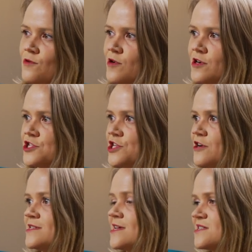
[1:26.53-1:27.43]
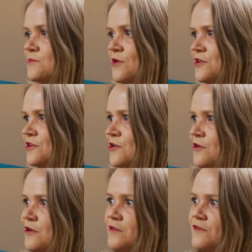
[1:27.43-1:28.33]
or share a testimonial
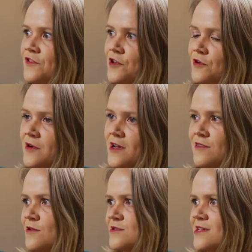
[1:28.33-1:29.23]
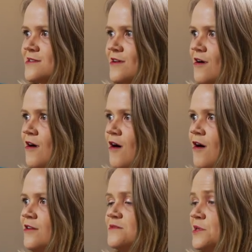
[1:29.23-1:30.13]
or a review. Those things
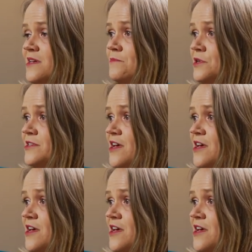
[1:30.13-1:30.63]
ultimately build